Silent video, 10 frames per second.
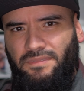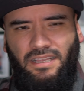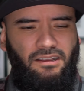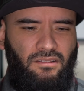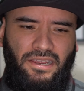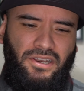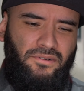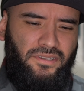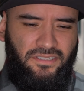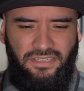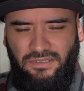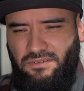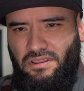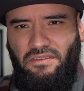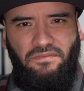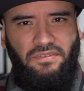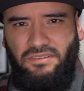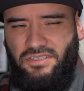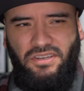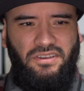all i know is you know it, it
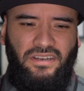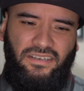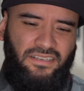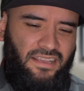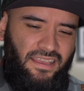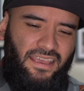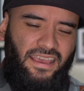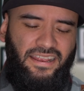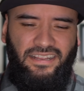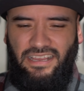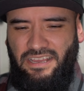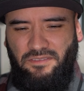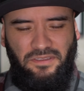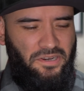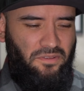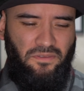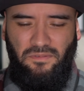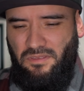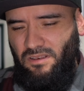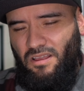feels good and and and you know the,
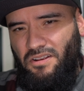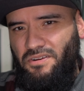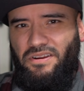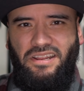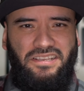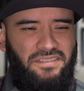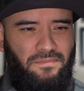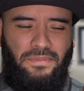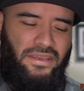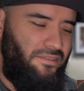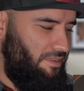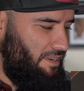the longer it is the better it